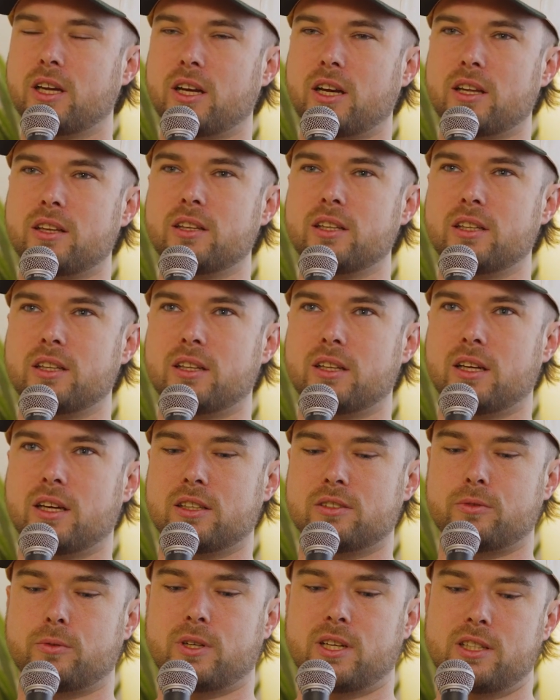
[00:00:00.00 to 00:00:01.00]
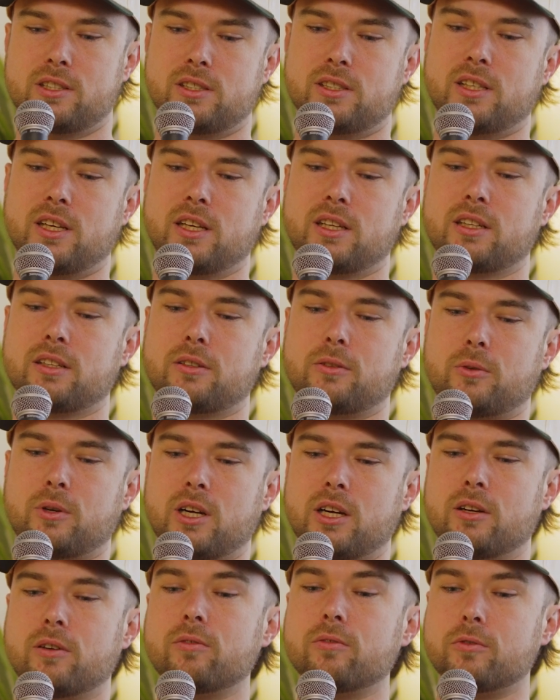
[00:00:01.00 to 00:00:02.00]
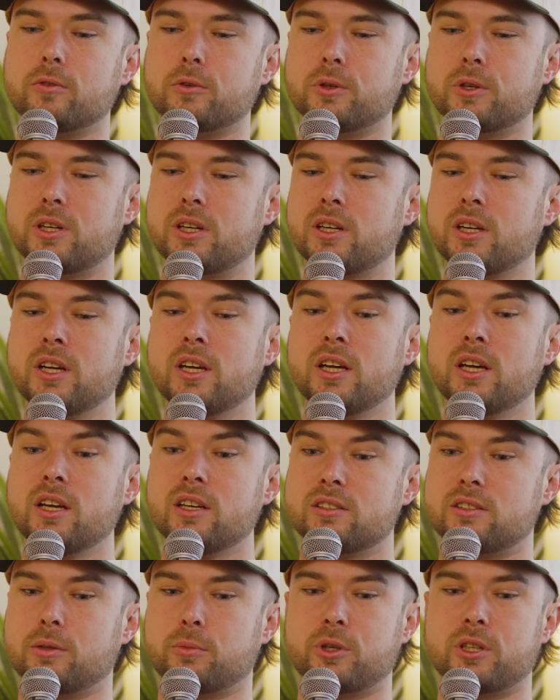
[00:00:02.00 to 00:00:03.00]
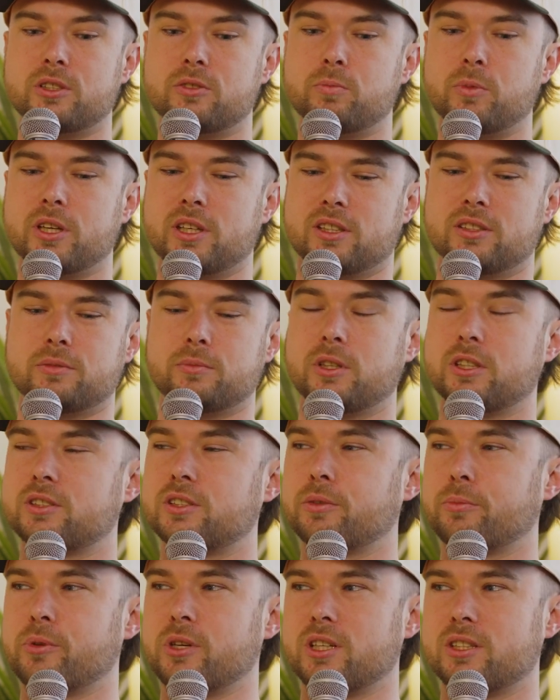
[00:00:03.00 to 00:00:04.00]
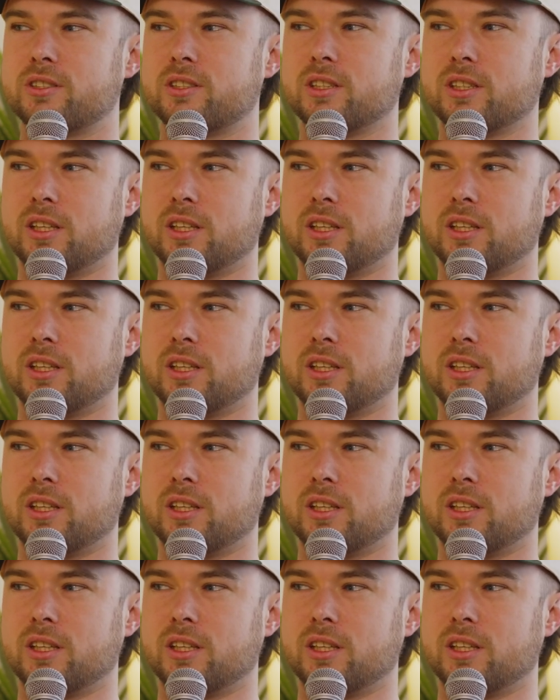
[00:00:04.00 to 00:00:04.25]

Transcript: And I think that's why it's taken a while for someone as big as Mr. Beast to